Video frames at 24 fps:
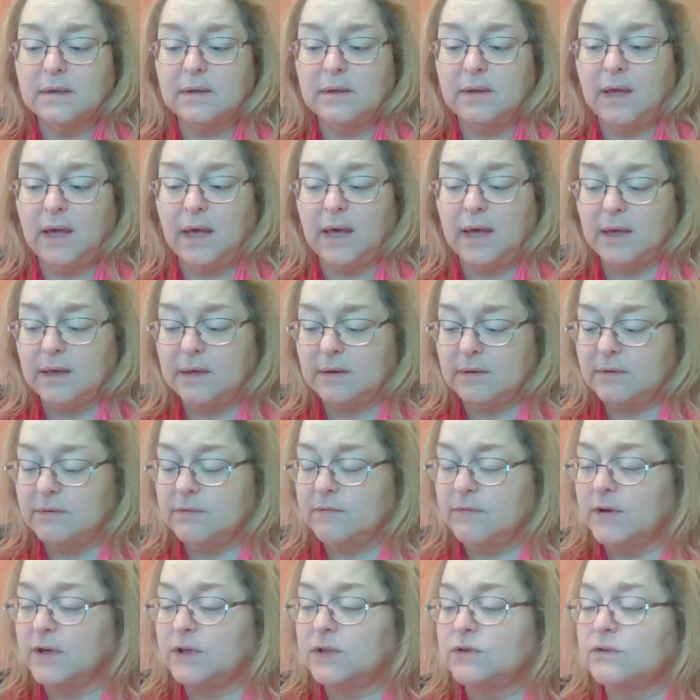Okay,
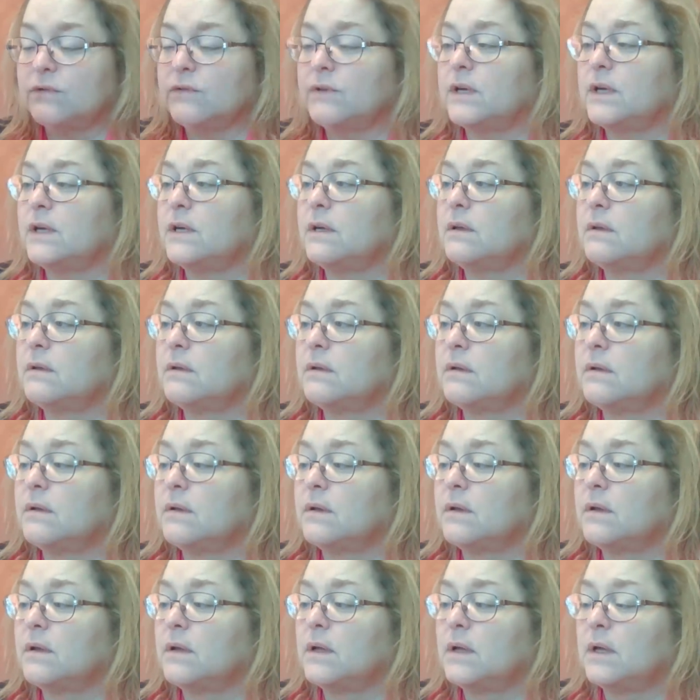victory.
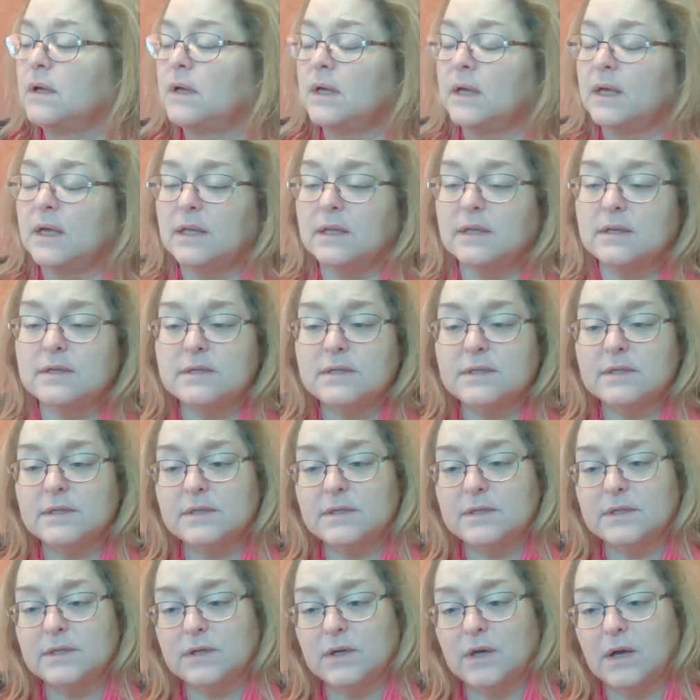This
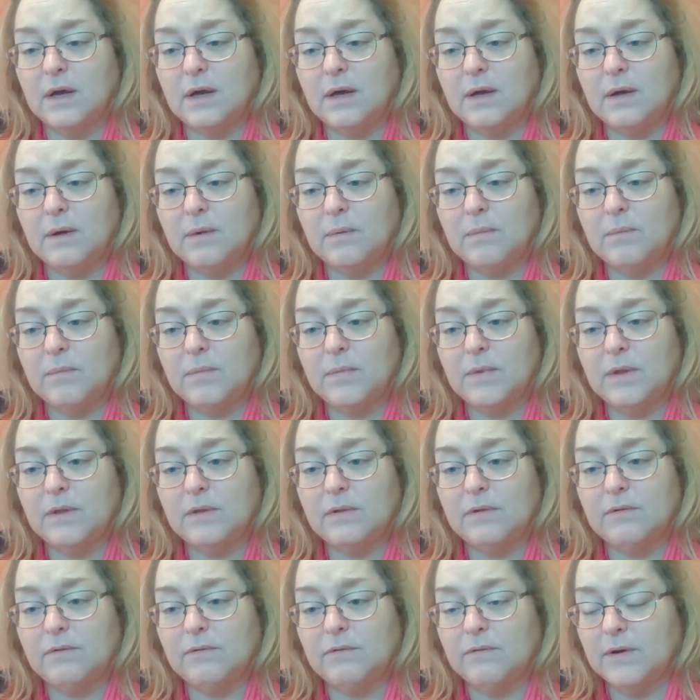is the
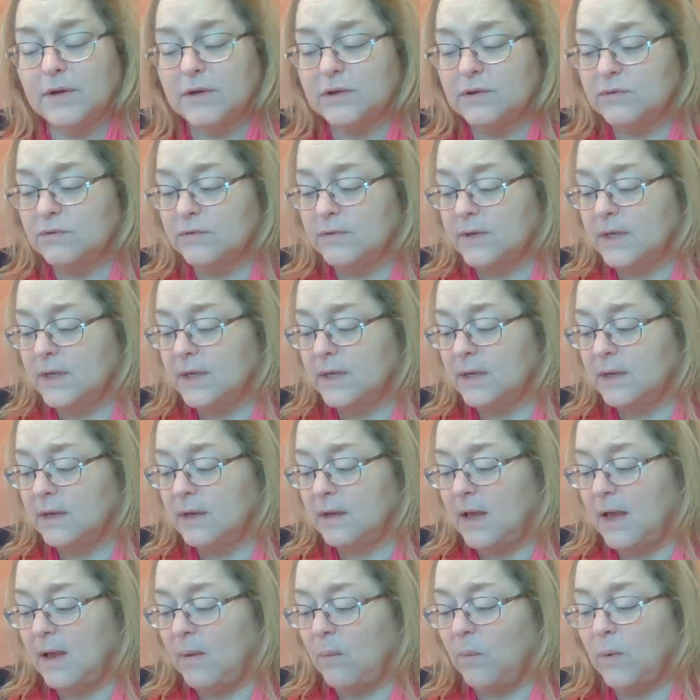victory
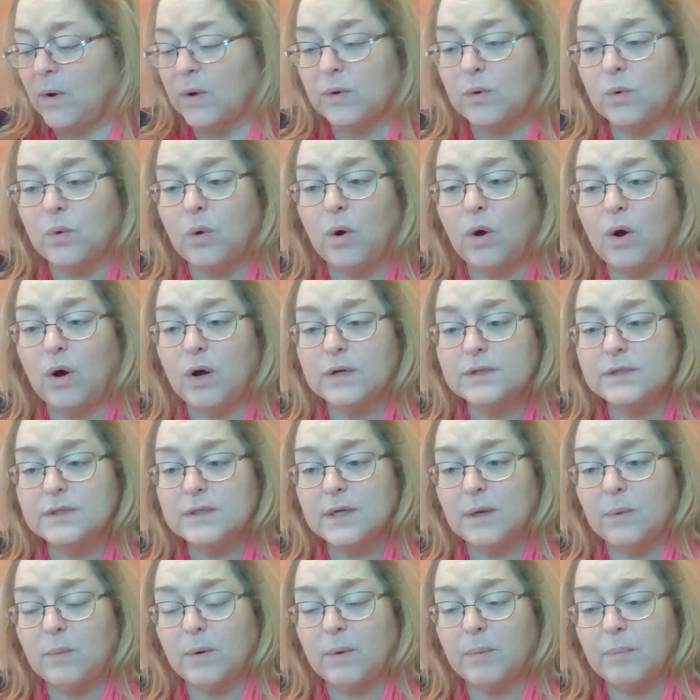at what cost,
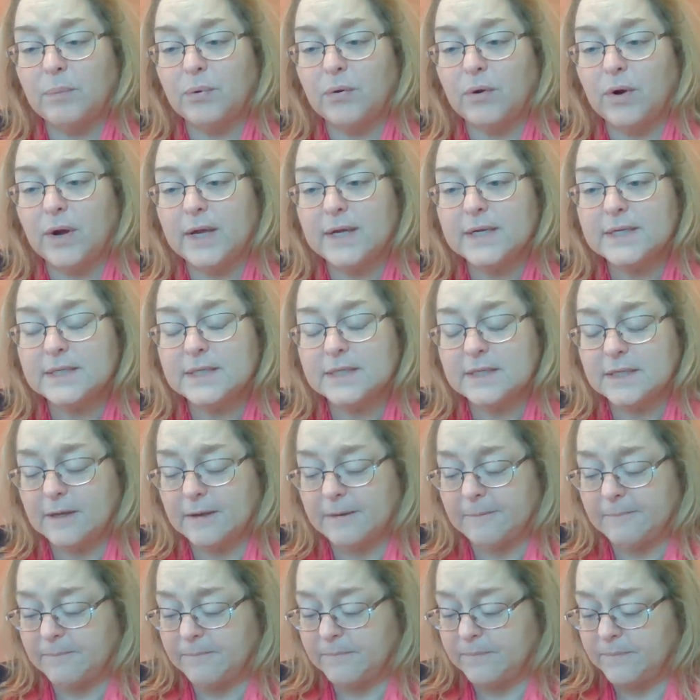at what price.
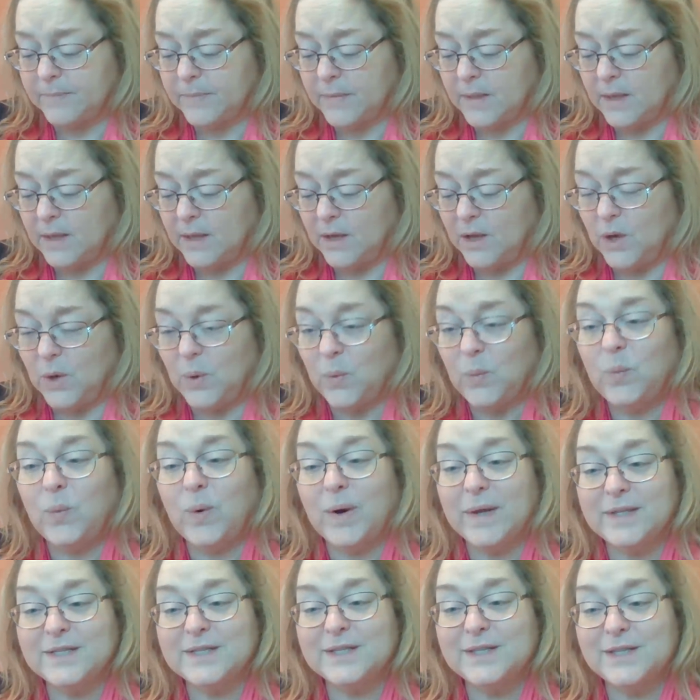
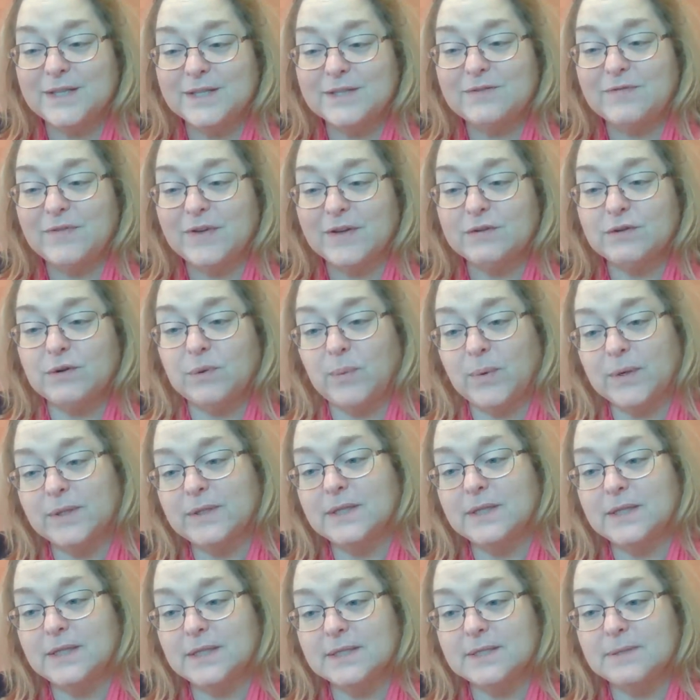What did this victory, what
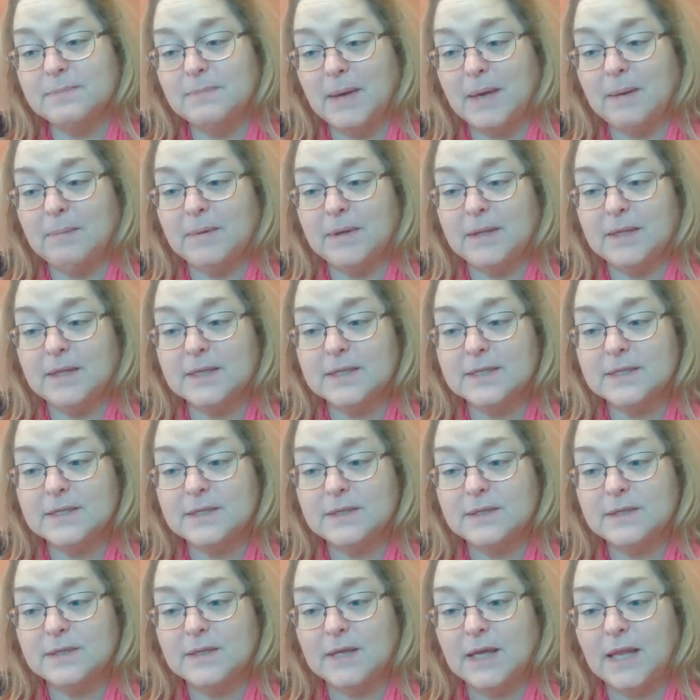did this, maybe
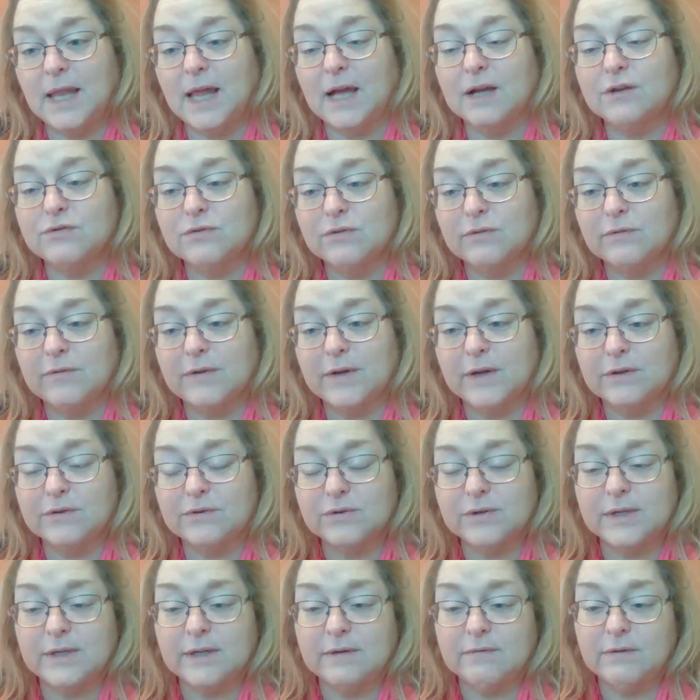this electoral
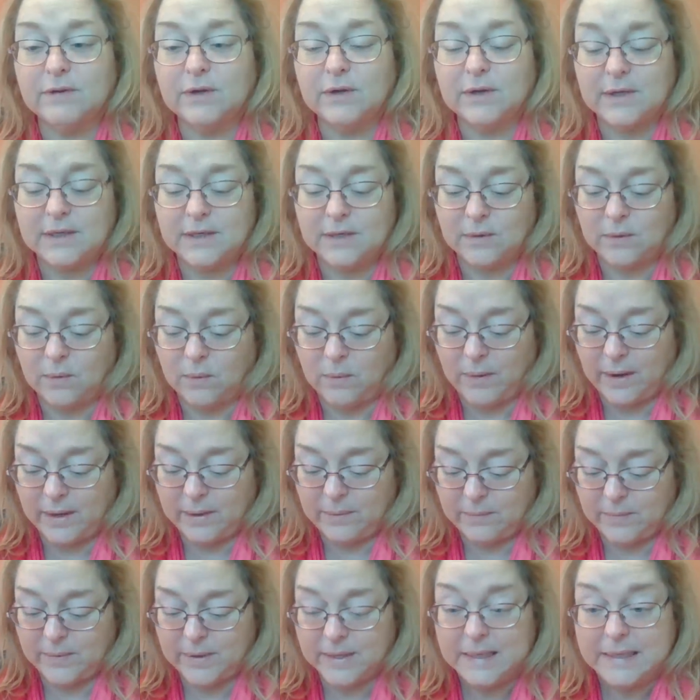victory, even though he didn't quite
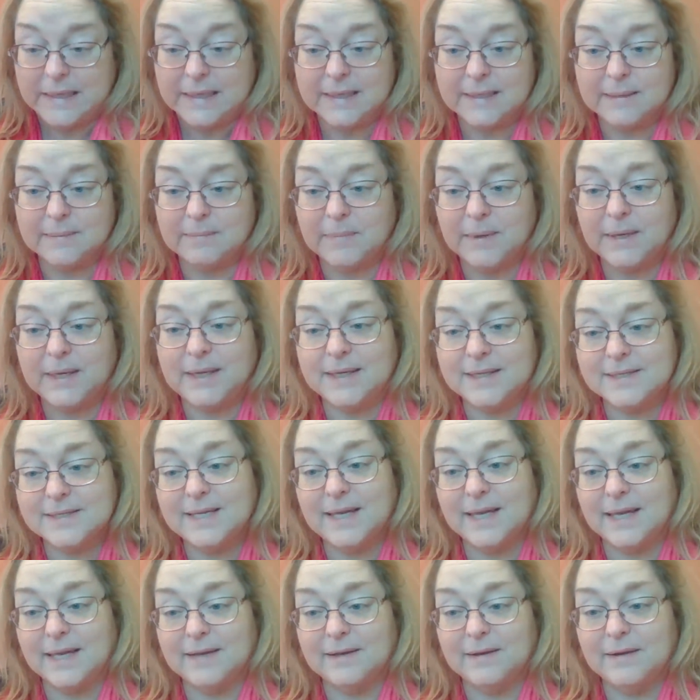win, but he's
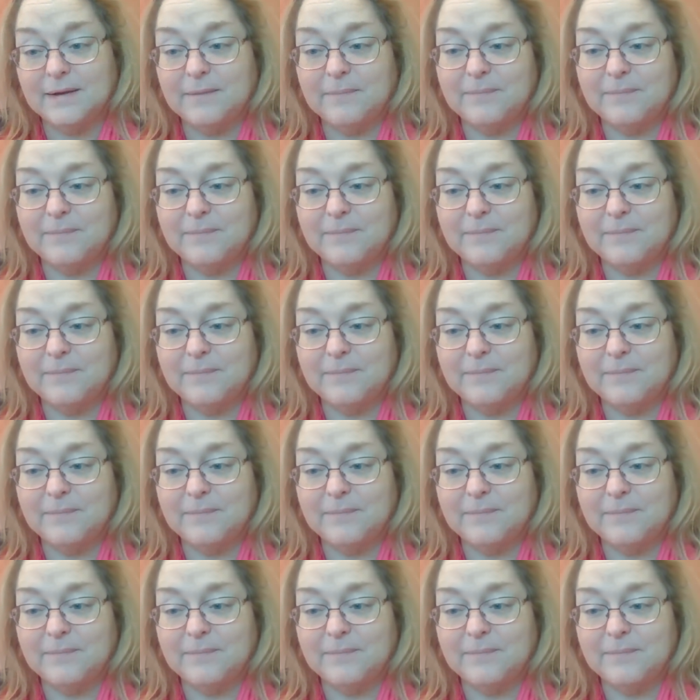in.